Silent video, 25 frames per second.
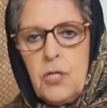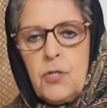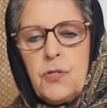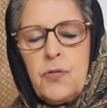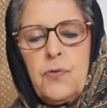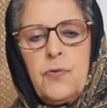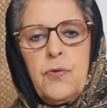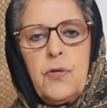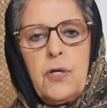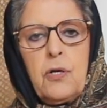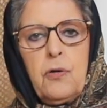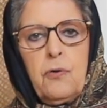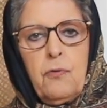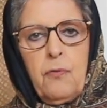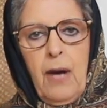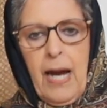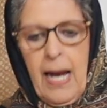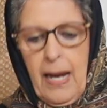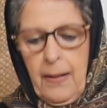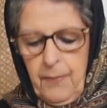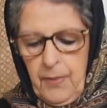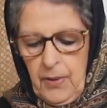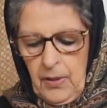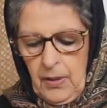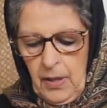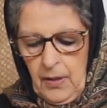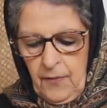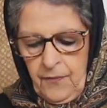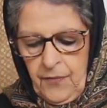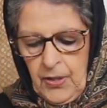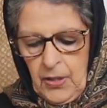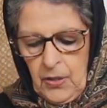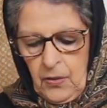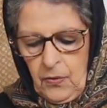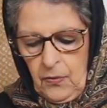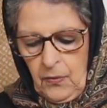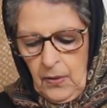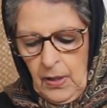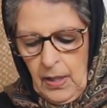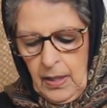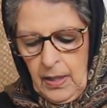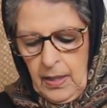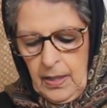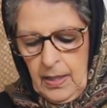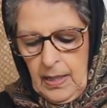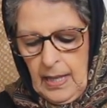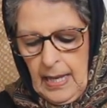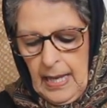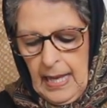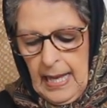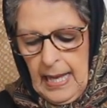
to the grammar of the Quran